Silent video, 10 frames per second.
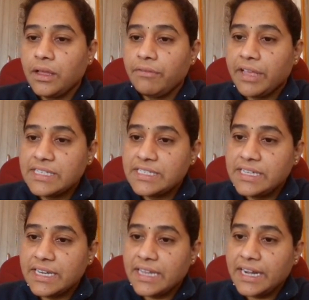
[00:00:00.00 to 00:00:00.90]
we
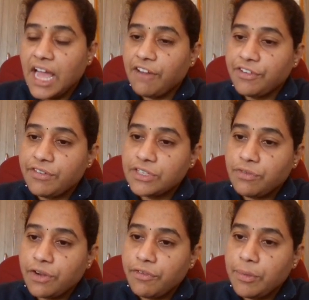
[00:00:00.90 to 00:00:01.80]
consider that afterwards
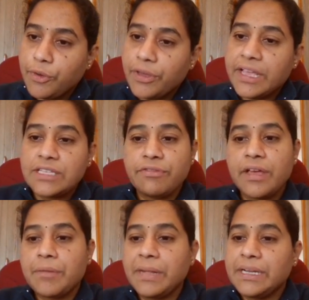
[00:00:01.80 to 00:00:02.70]
what we will be doing is we
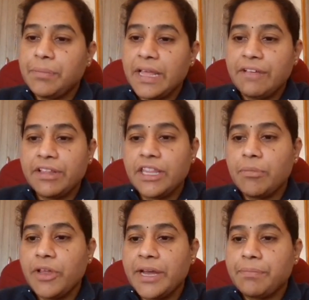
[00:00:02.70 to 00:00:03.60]
are multiplying with
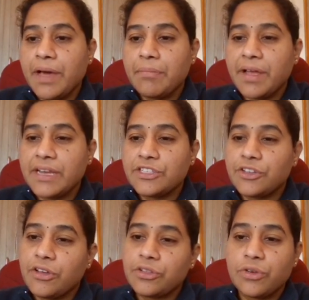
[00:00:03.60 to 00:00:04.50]
W8 power minus
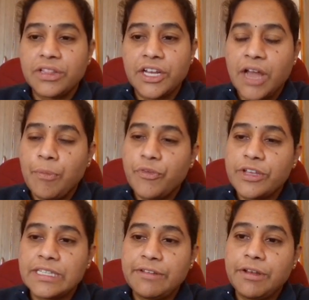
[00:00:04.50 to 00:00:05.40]
0. So, that
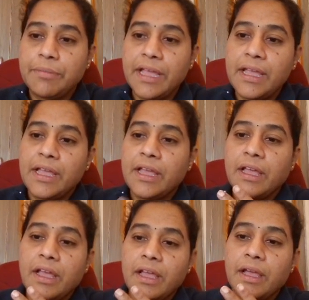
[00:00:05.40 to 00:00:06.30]
obviously will be
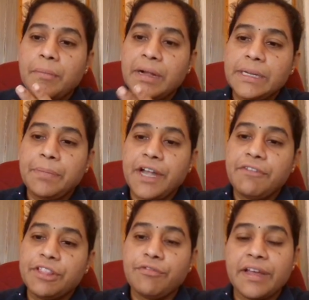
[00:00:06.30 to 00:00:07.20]
multiplied
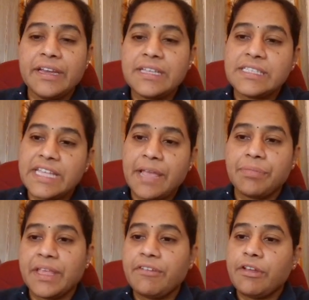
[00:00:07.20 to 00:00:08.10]
with 1 is same
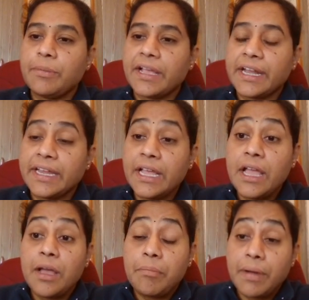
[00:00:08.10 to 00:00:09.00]
thing we will be getting.
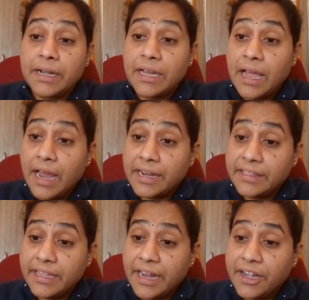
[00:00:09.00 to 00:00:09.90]
But at
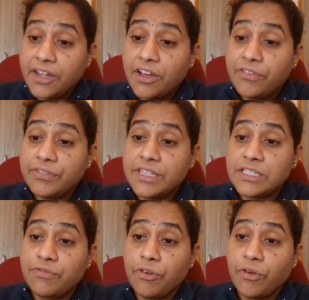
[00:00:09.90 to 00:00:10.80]
the end of
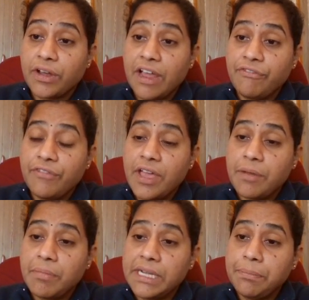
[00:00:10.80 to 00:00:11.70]
this flow graph, we are
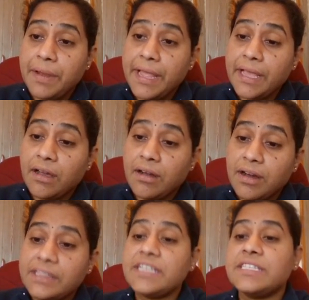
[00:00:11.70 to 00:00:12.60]
multiplying
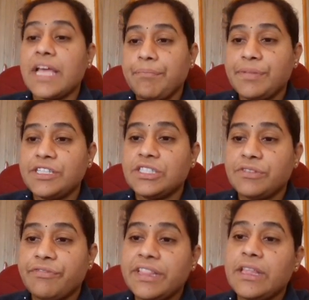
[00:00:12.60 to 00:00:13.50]
all the samples
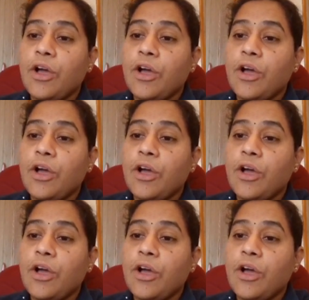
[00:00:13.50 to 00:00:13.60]
with